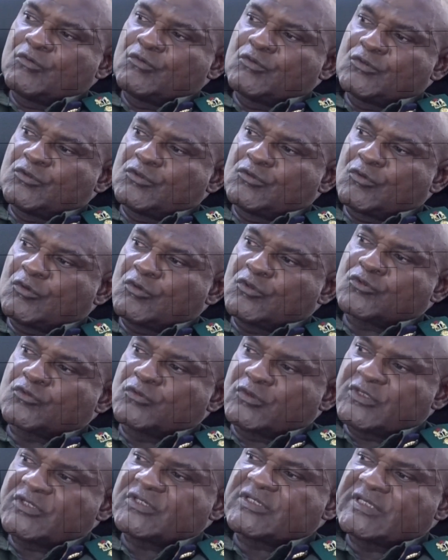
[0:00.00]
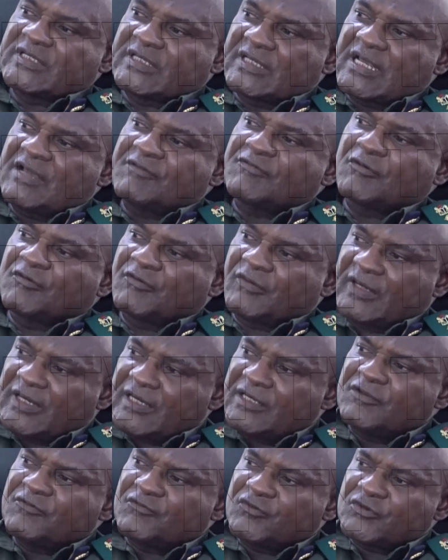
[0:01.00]
We do not want to risk the life of
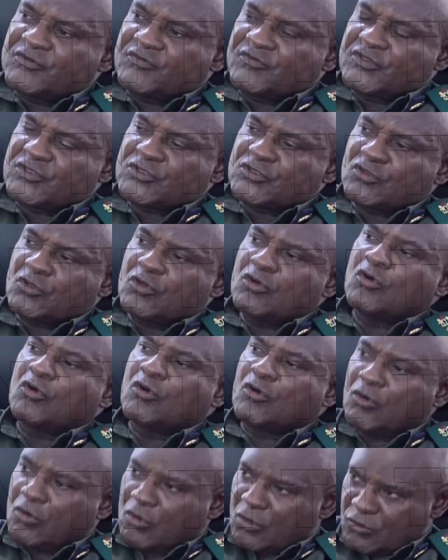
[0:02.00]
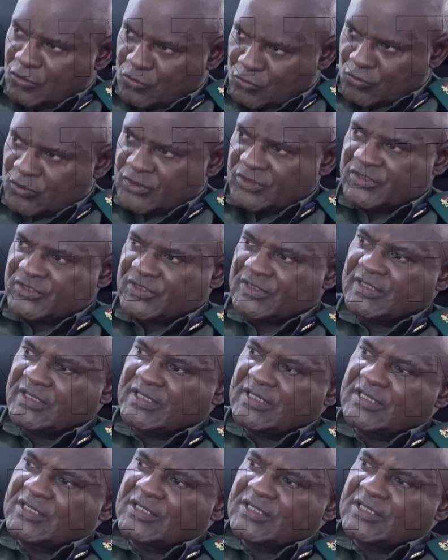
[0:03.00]
any visitor or tourist.